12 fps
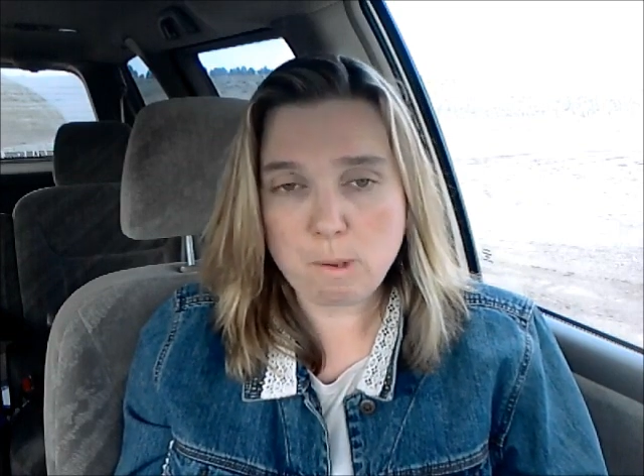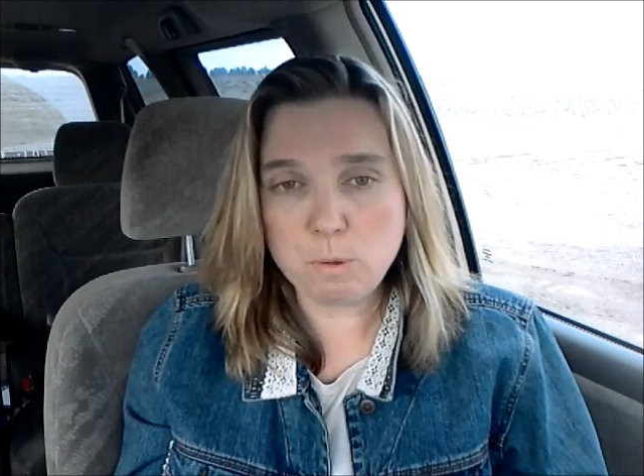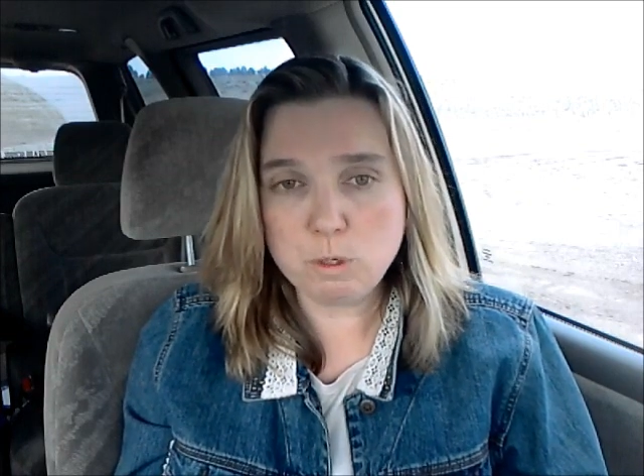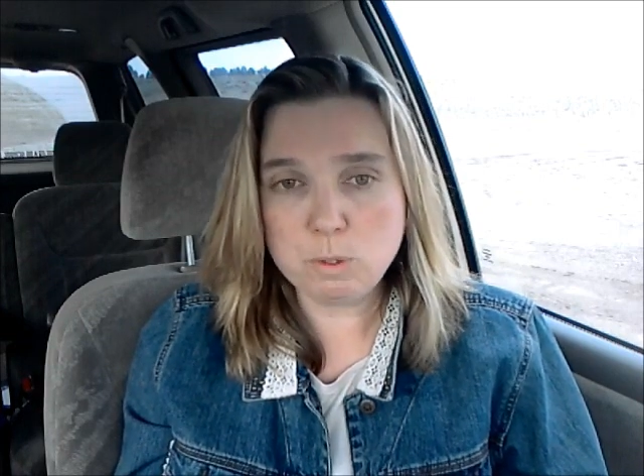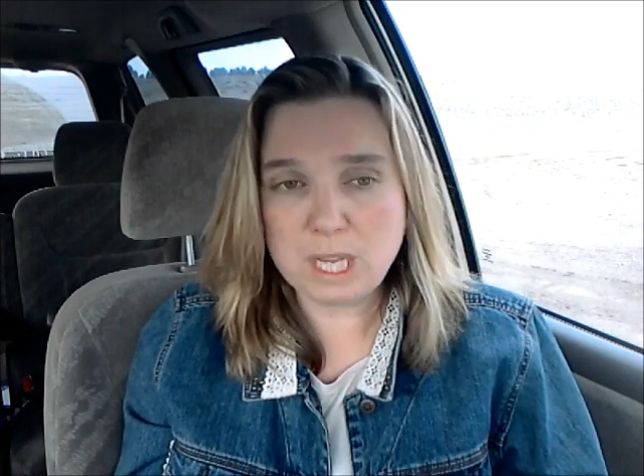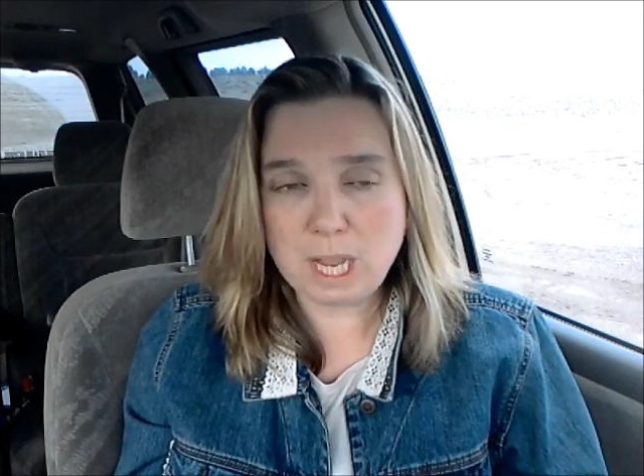
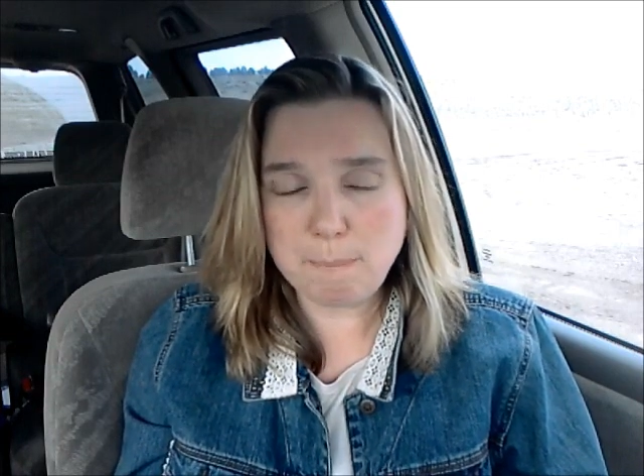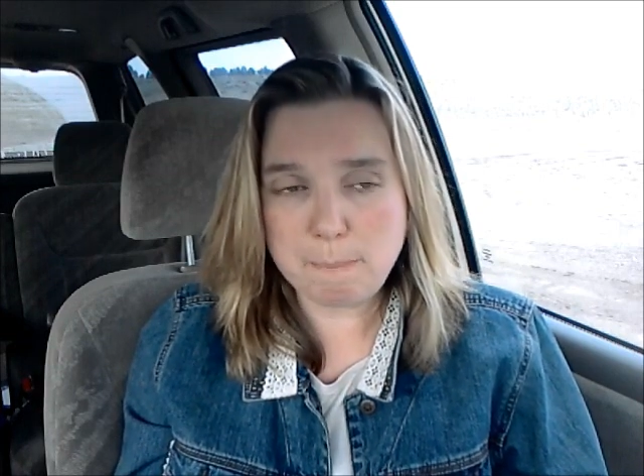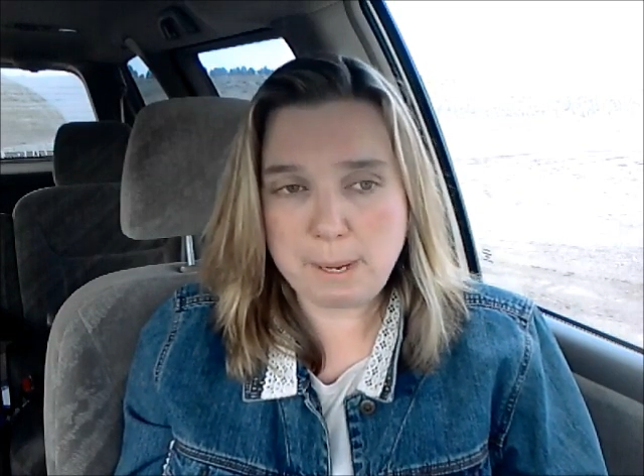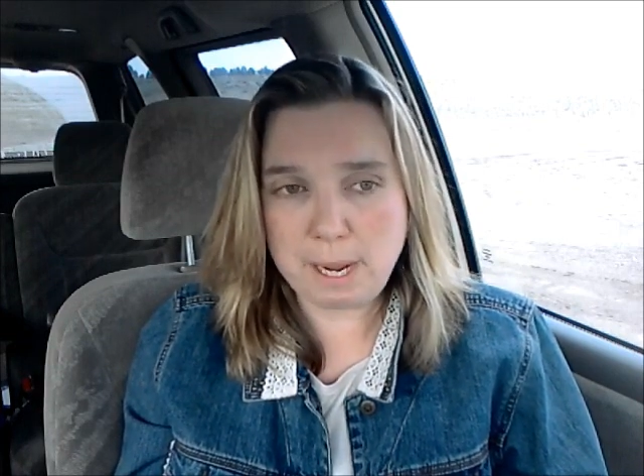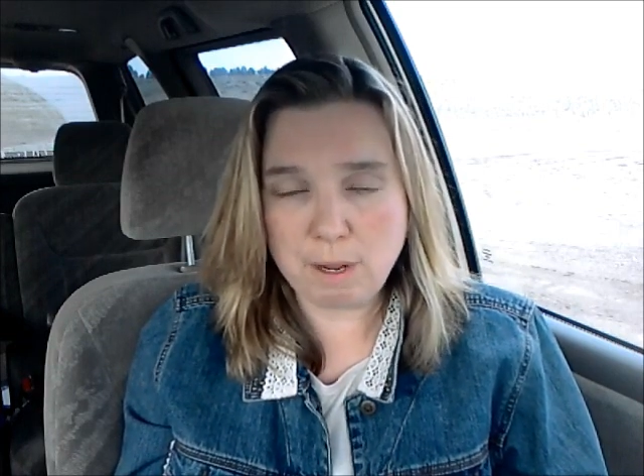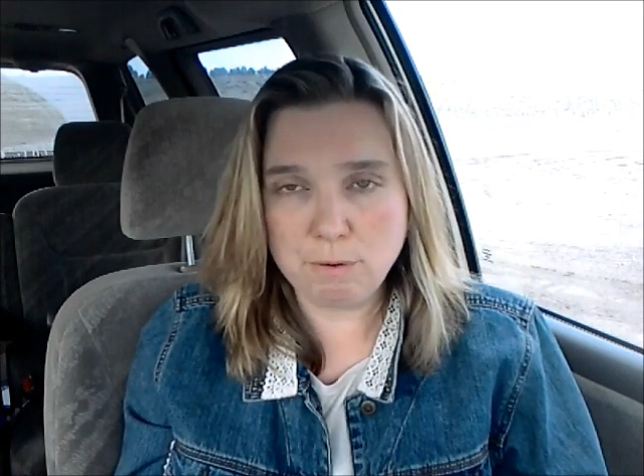which was up a
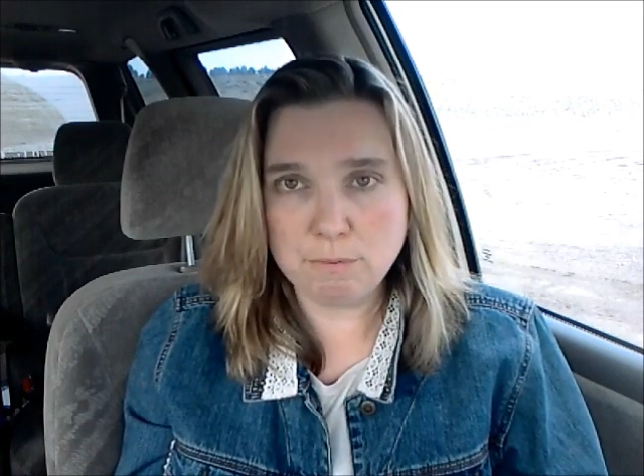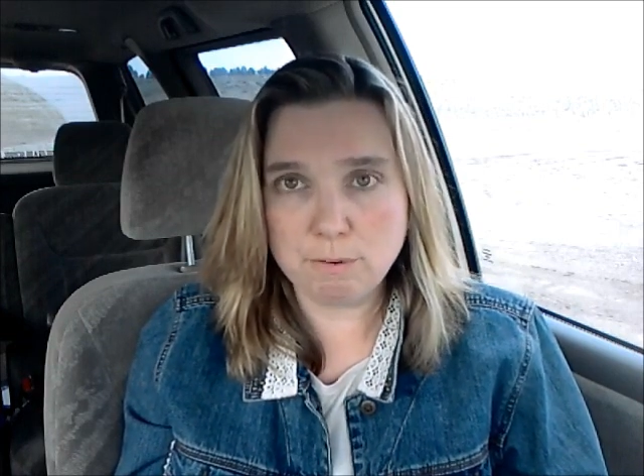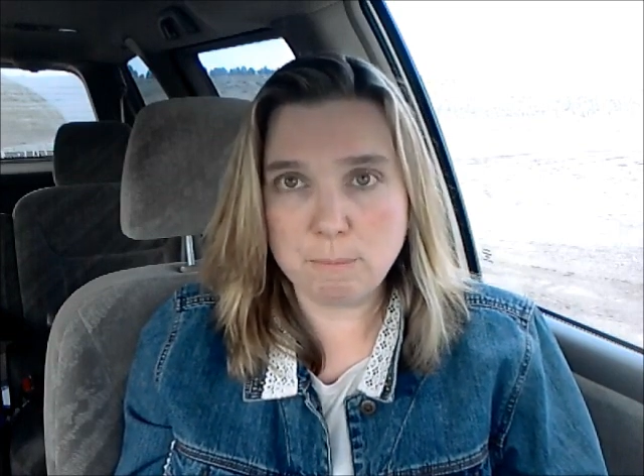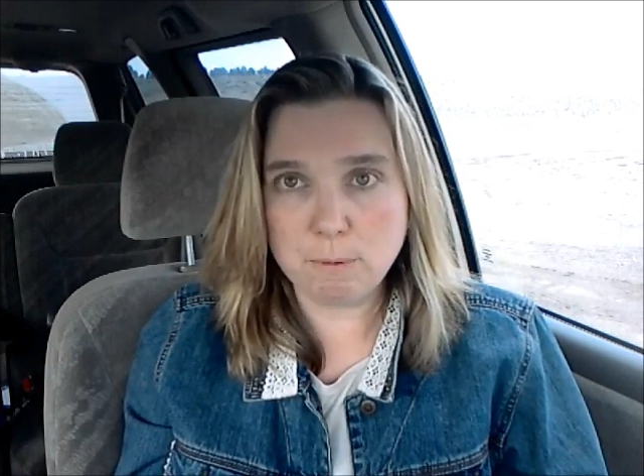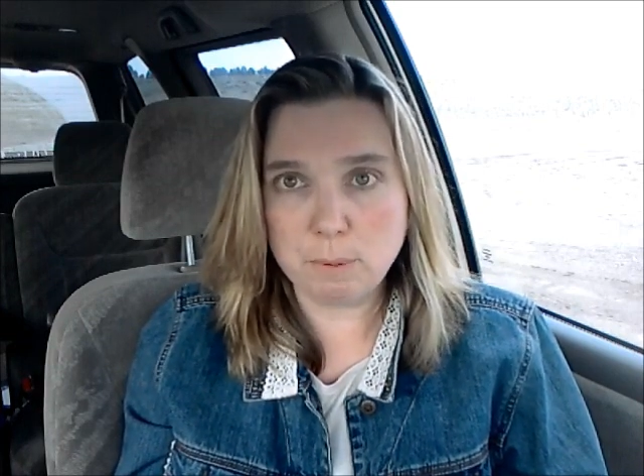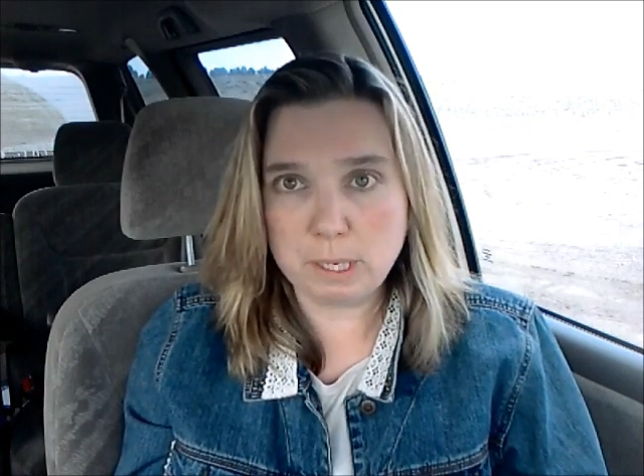pound
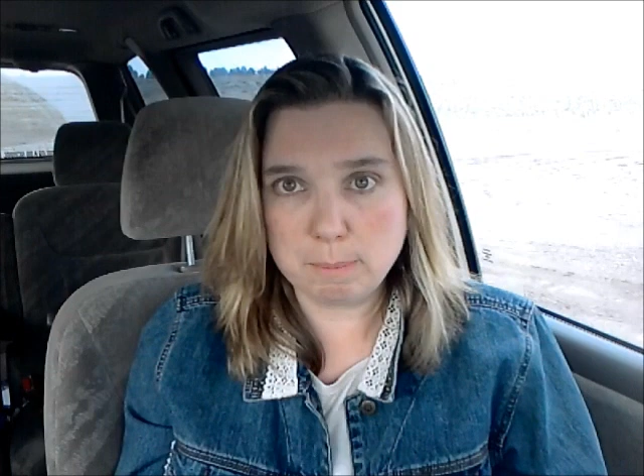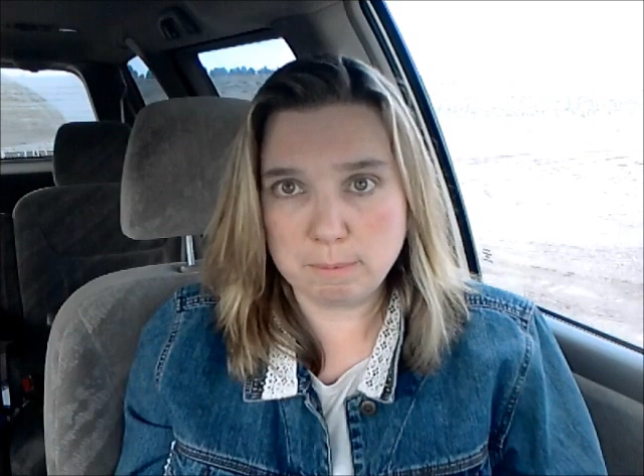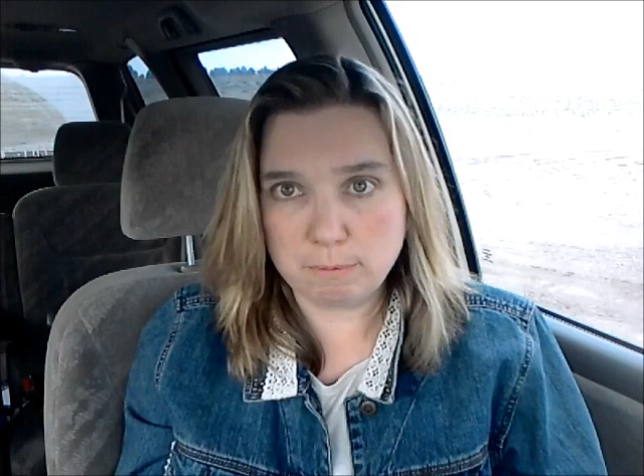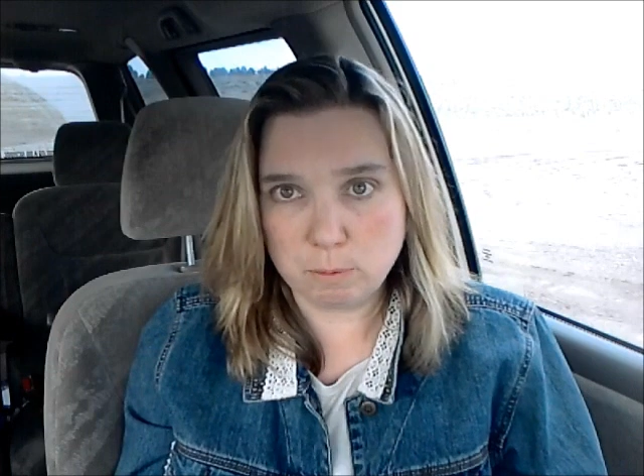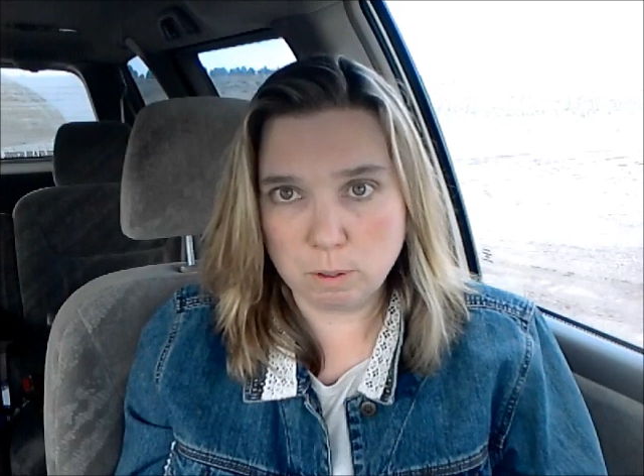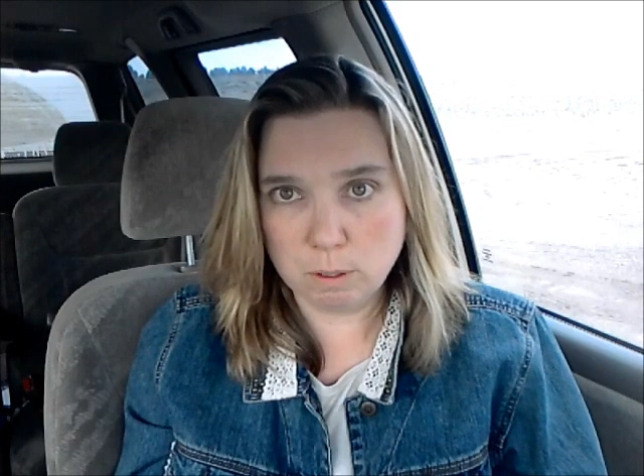from the week
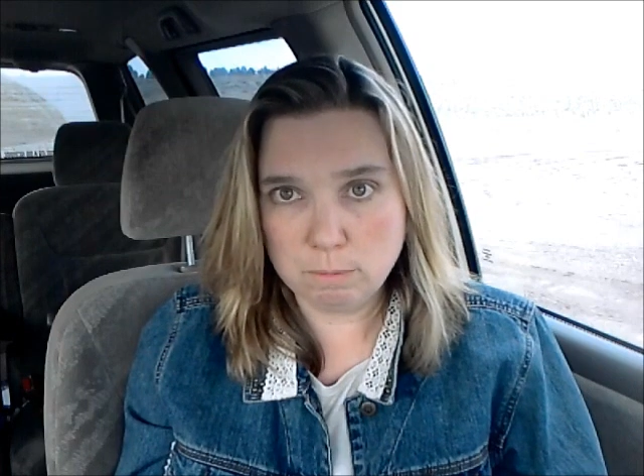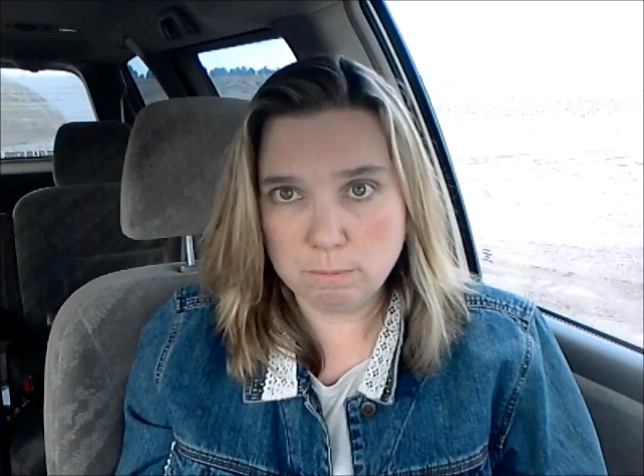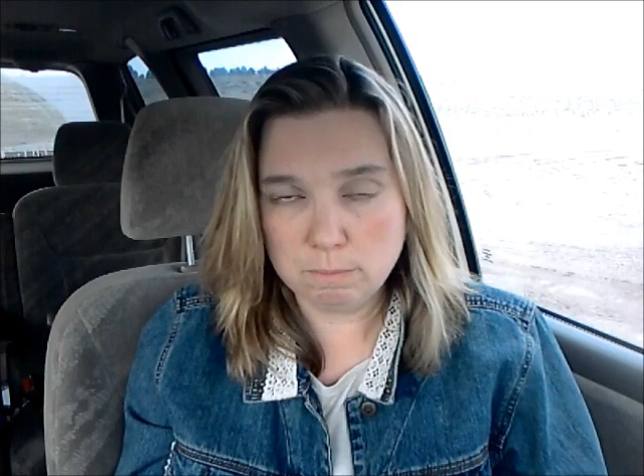before.